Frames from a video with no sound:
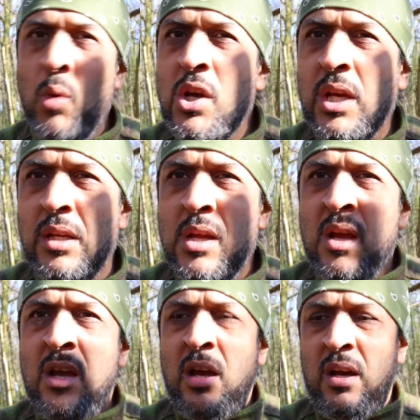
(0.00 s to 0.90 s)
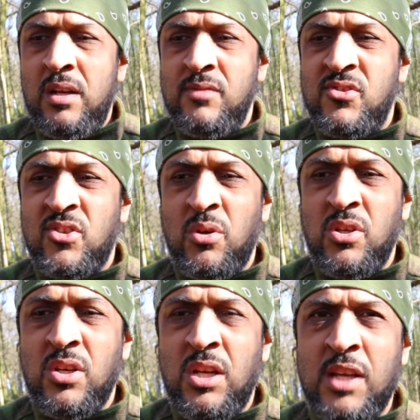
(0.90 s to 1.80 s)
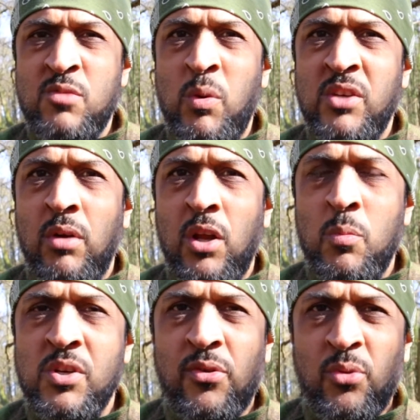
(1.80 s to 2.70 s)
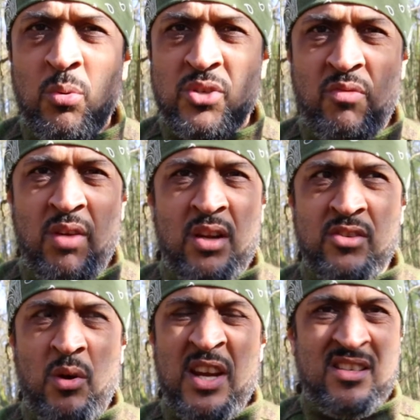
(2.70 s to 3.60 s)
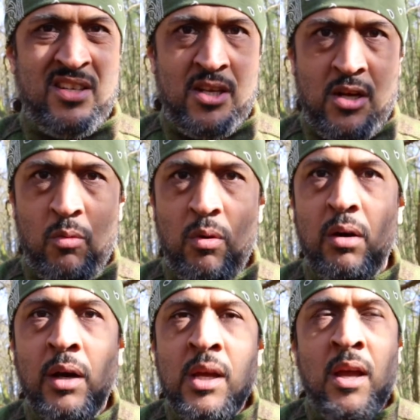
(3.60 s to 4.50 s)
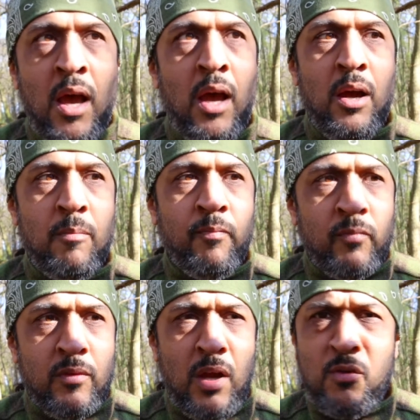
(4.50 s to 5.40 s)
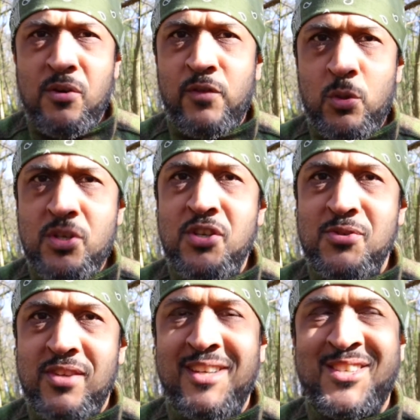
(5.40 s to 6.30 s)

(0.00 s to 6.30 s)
working. And so, you know, it's when you're alone with your thoughts, you realize, oh, actually, you know what? Um, I've got a few issues there.